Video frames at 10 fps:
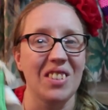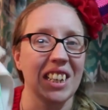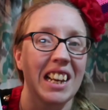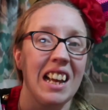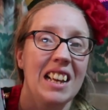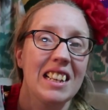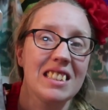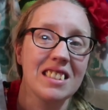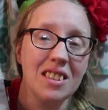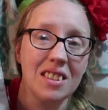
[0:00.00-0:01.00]
but
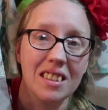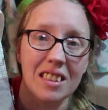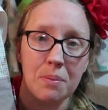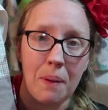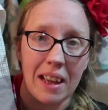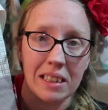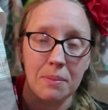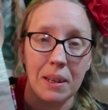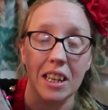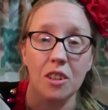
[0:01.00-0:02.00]
isn't this bag
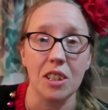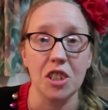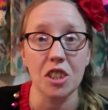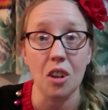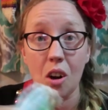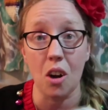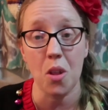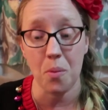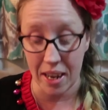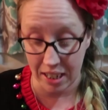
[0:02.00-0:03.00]
is me? And you guys, she's
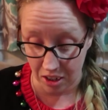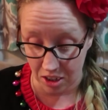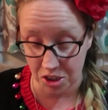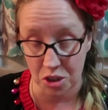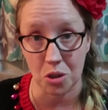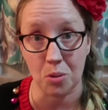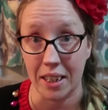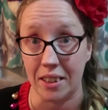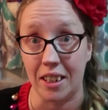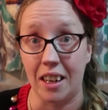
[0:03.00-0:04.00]
all the way in
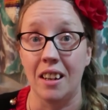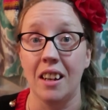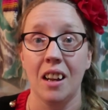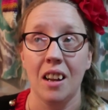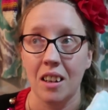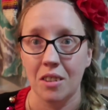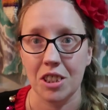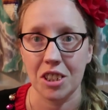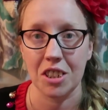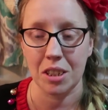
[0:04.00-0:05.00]
Australia,
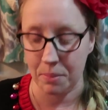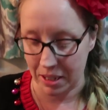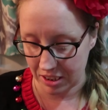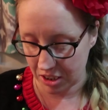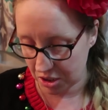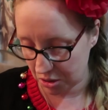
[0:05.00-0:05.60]
which is just amazing.